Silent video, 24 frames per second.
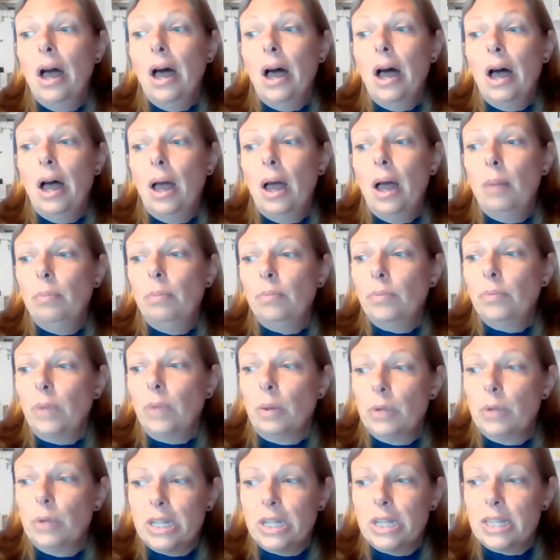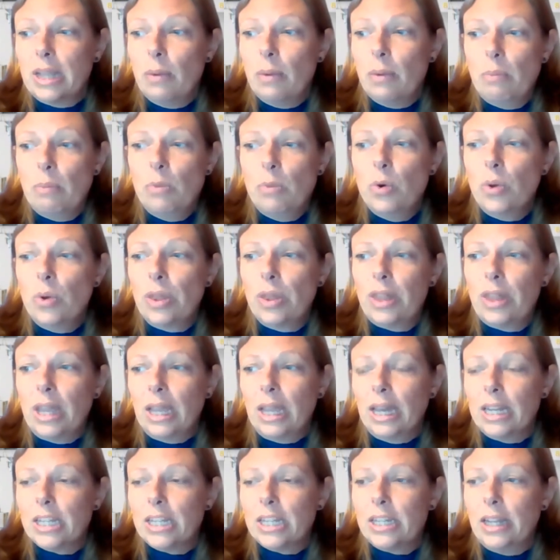I want to say one more thing
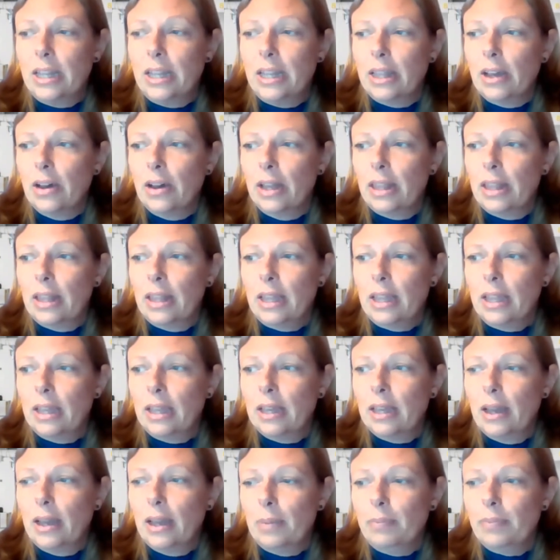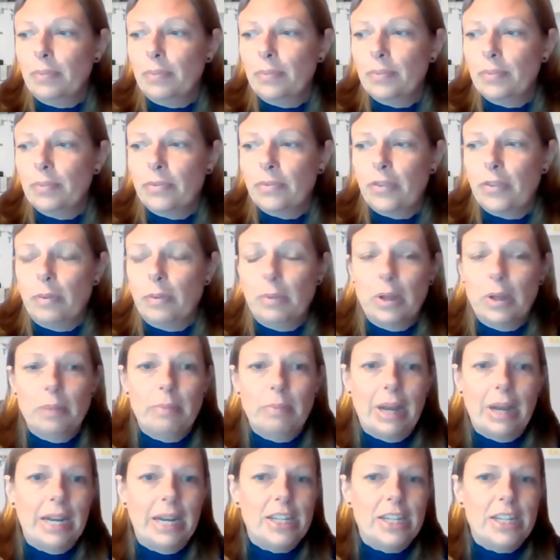actually, that I think from the
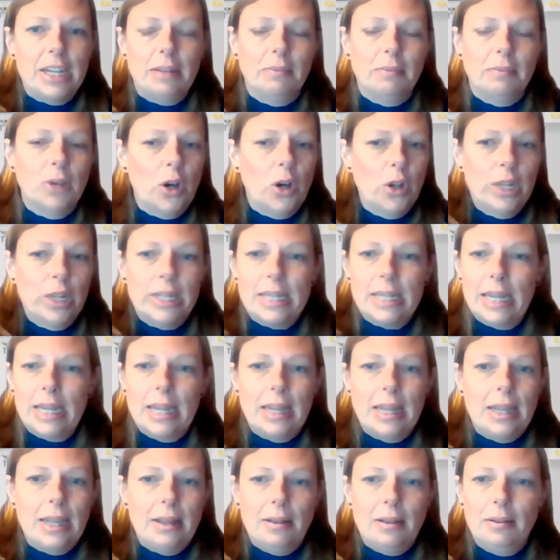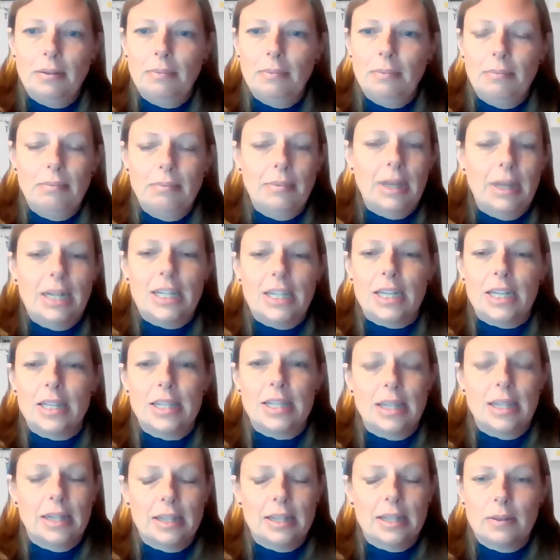managing holiday, managing
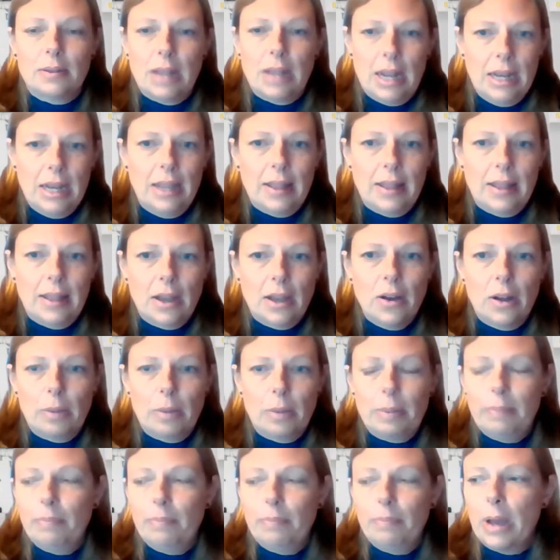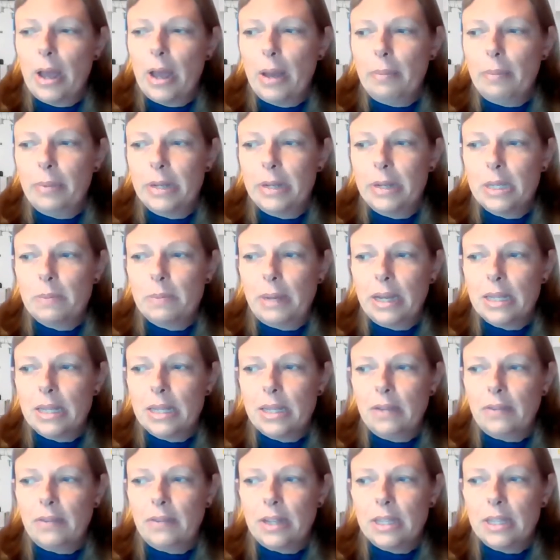sickness, any of that kind of
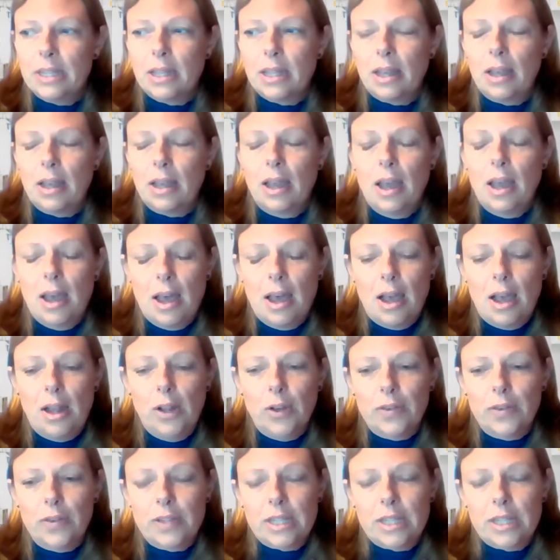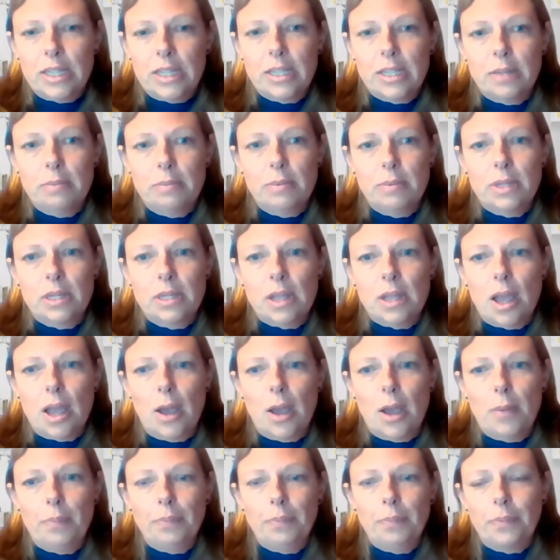perspective, is that a lot of systems
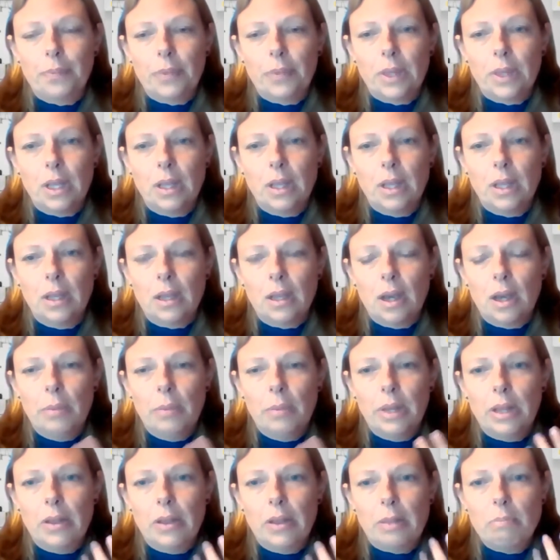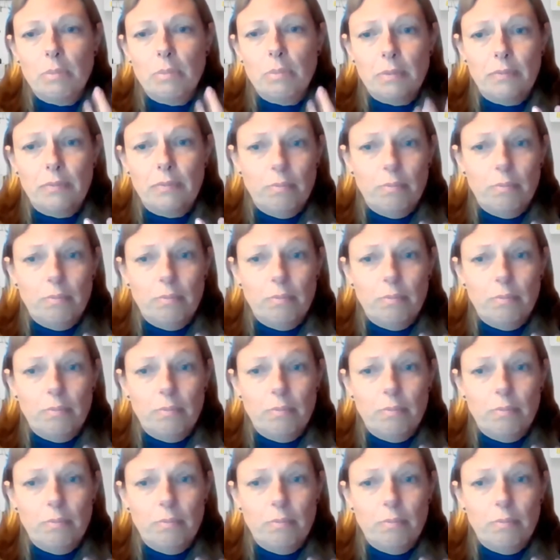come with either